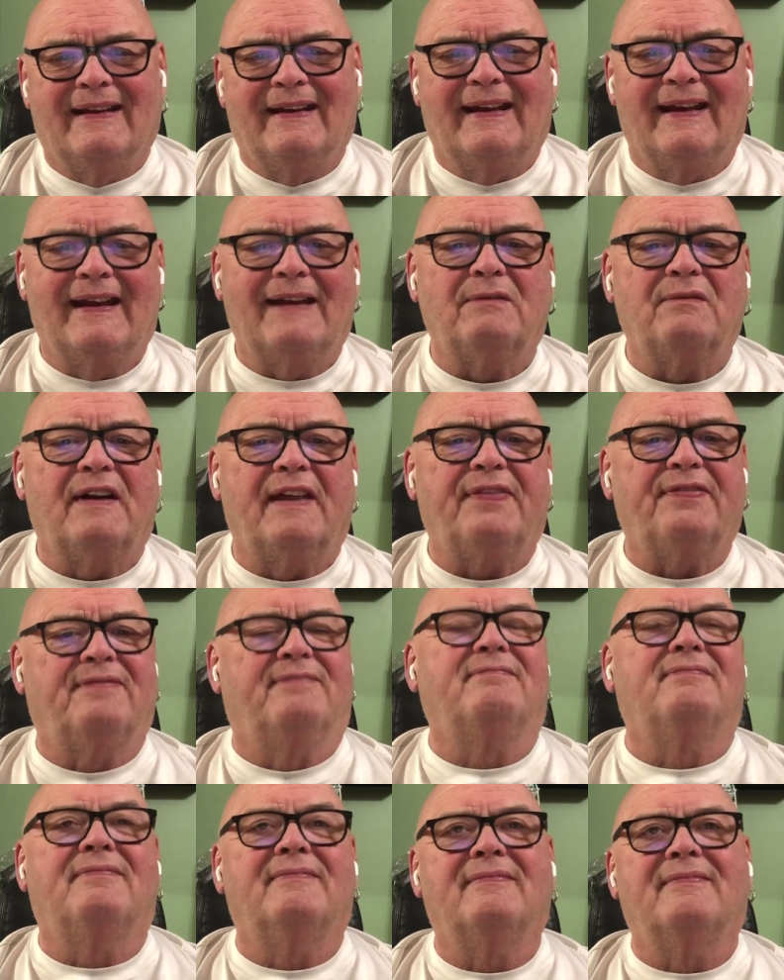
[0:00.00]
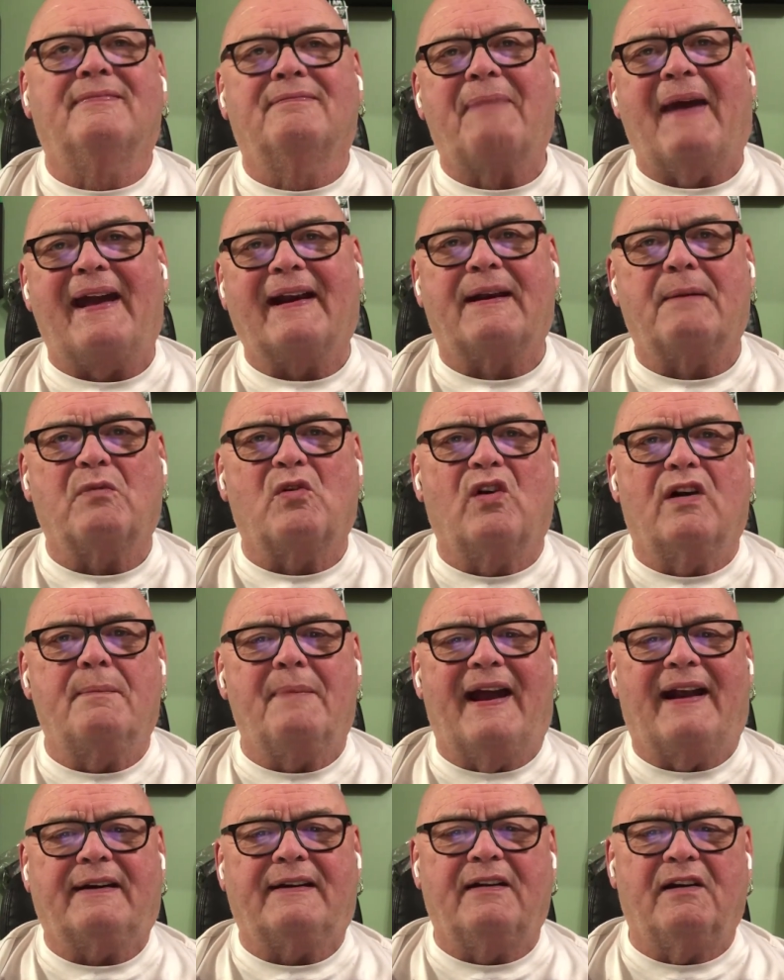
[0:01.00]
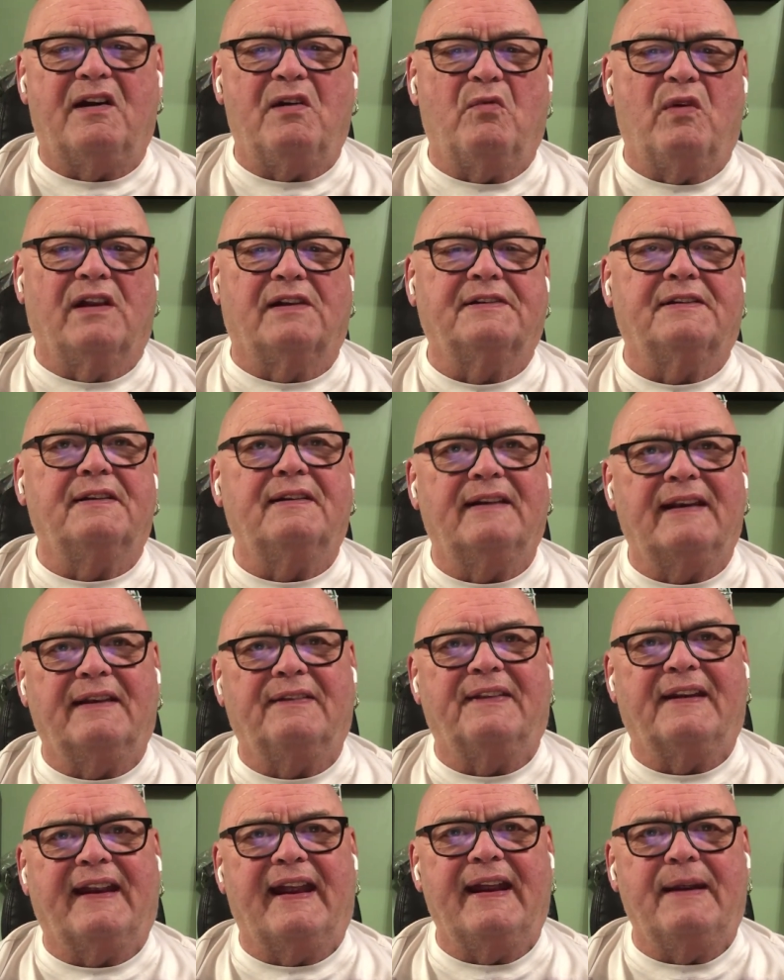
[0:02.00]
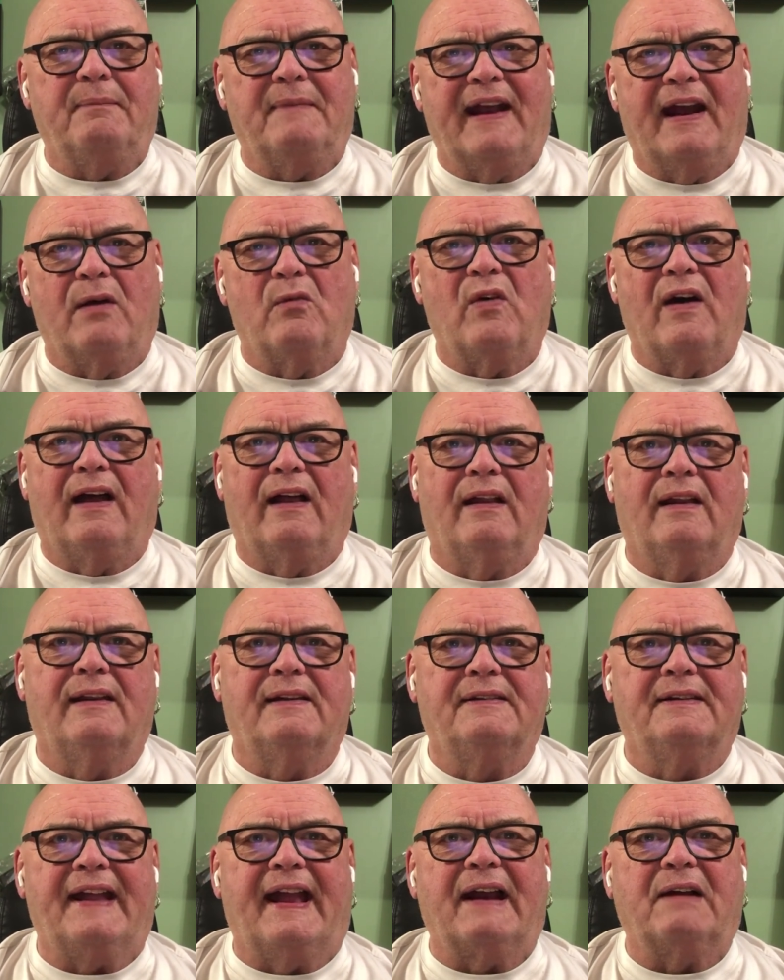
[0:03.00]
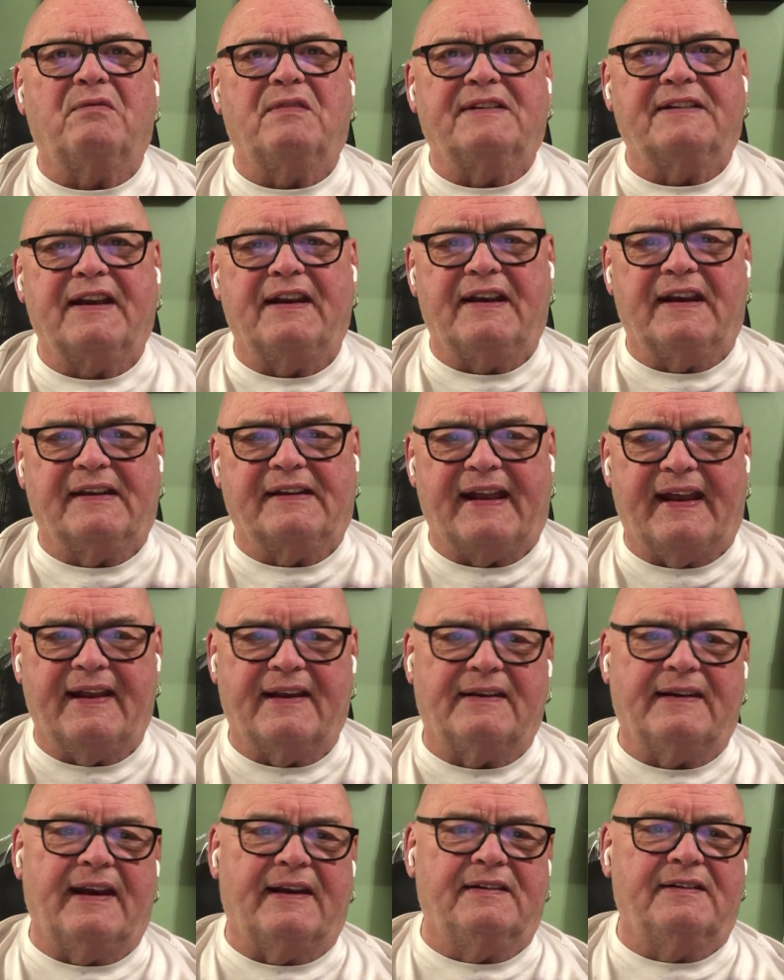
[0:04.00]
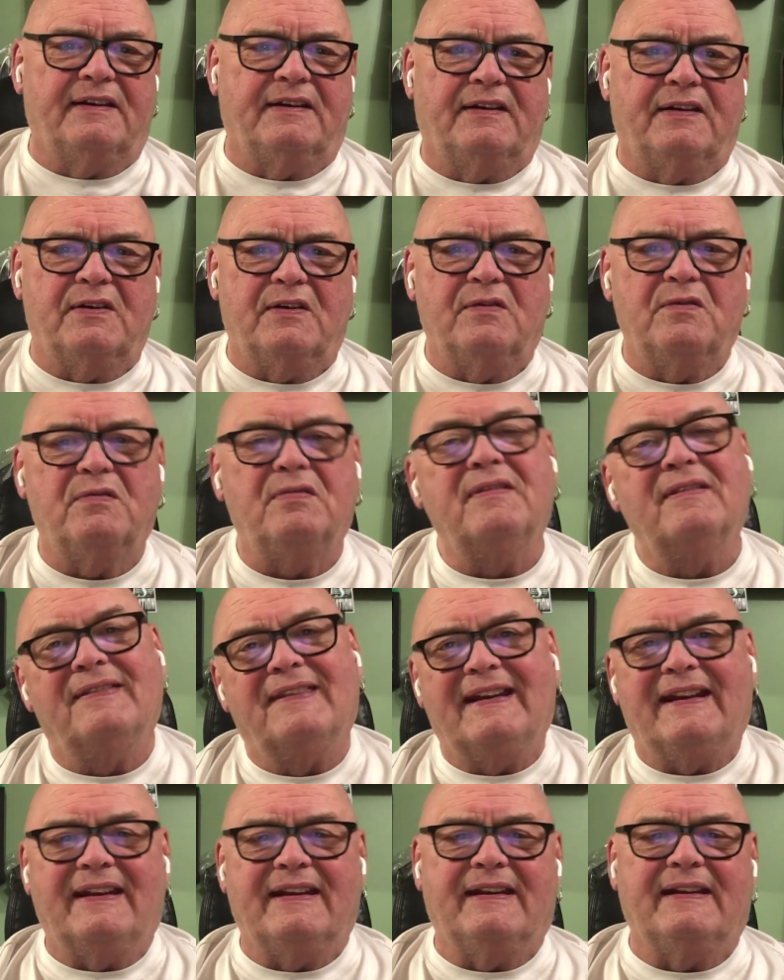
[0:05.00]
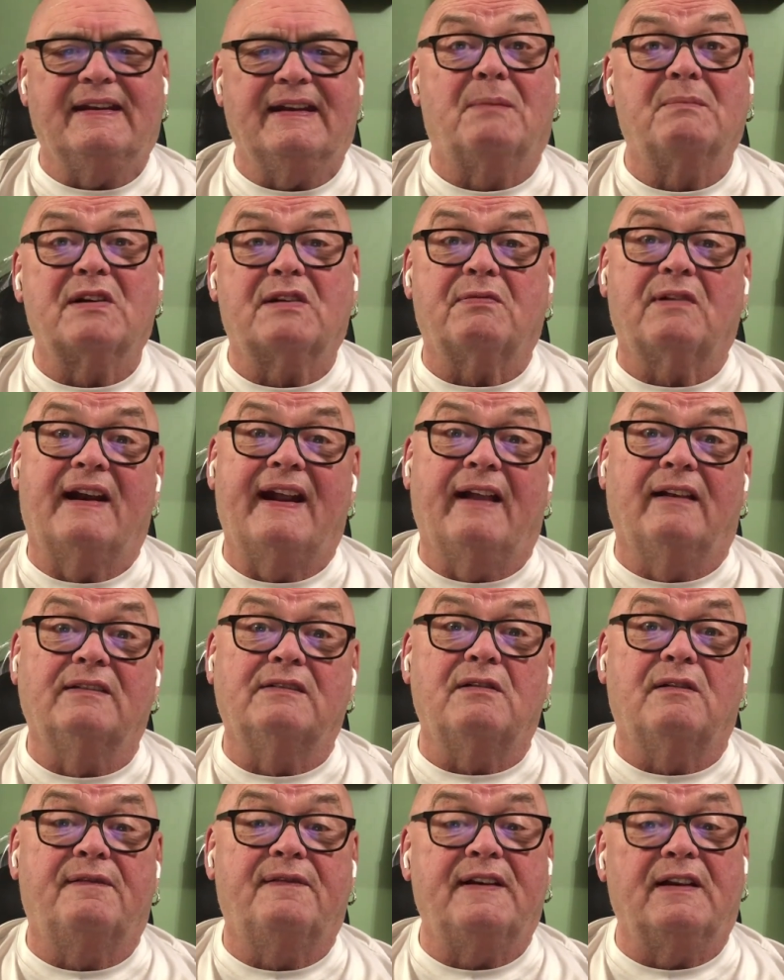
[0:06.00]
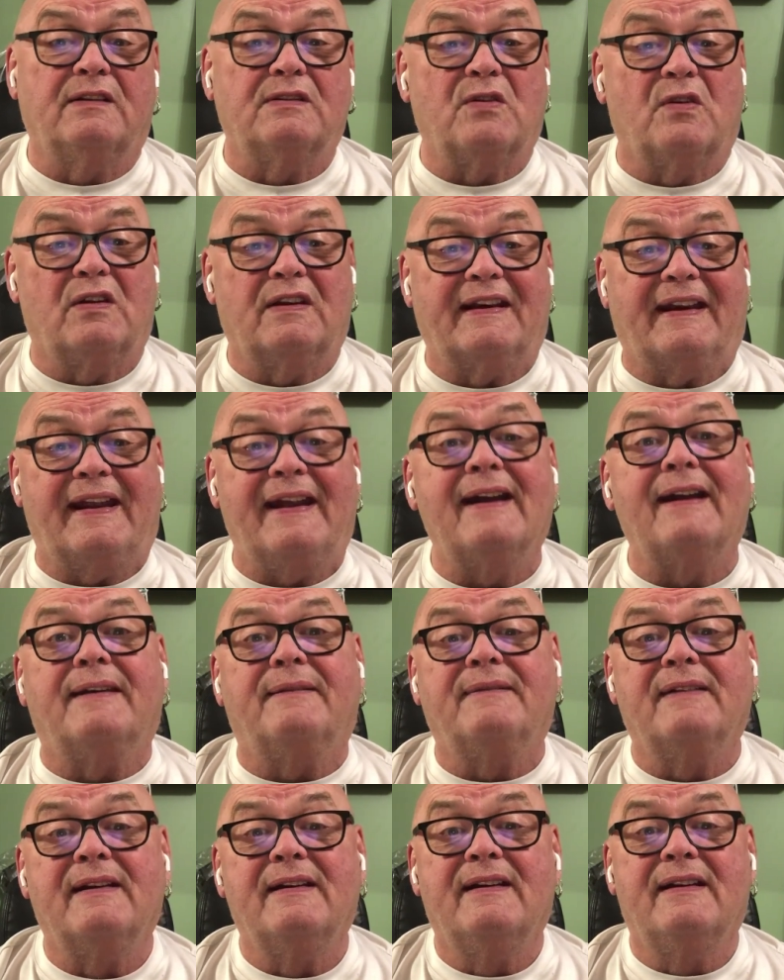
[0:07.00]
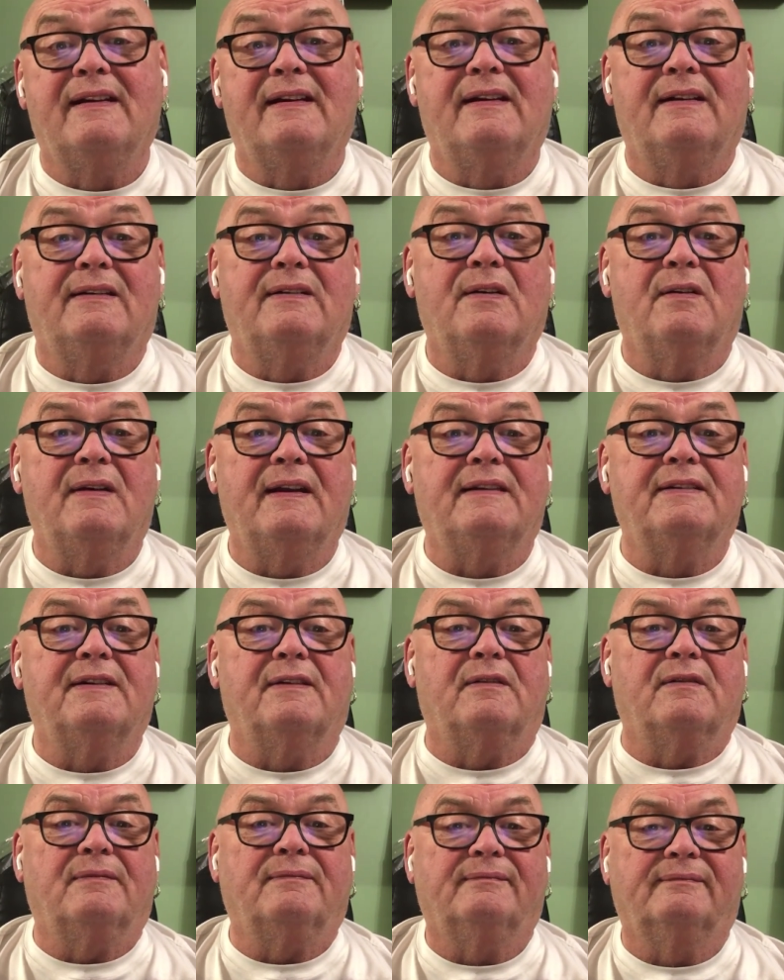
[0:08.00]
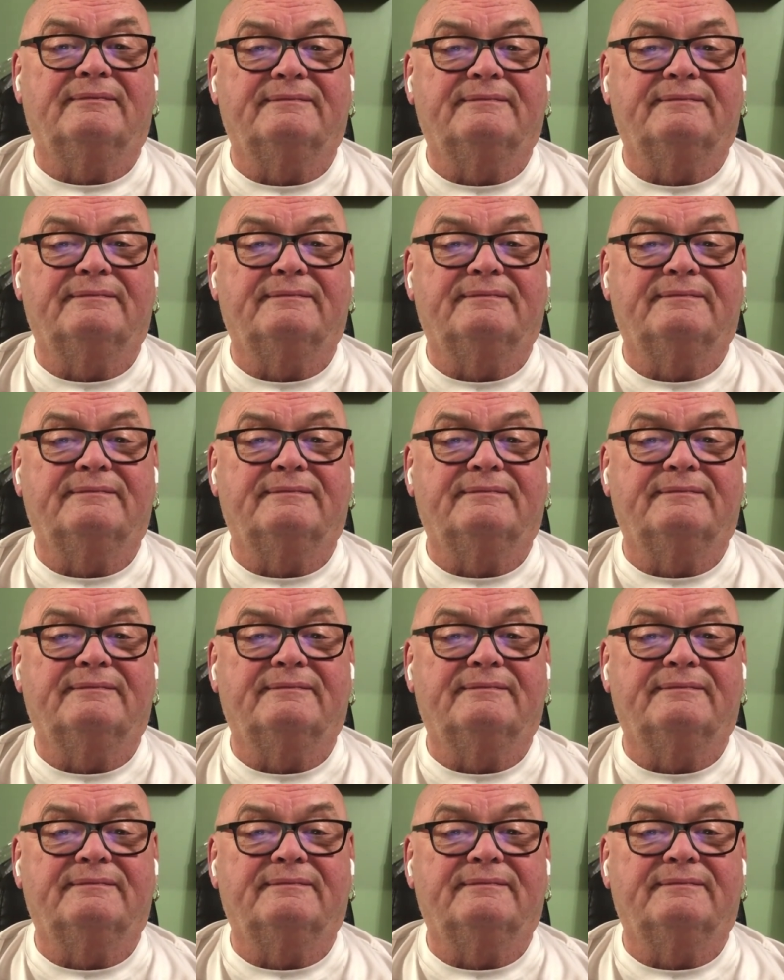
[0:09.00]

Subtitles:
And with backup quarterback Terry Wilson in the game now while Zach was getting his hand tended to, the Bombers were held to a field goal again. No end zone.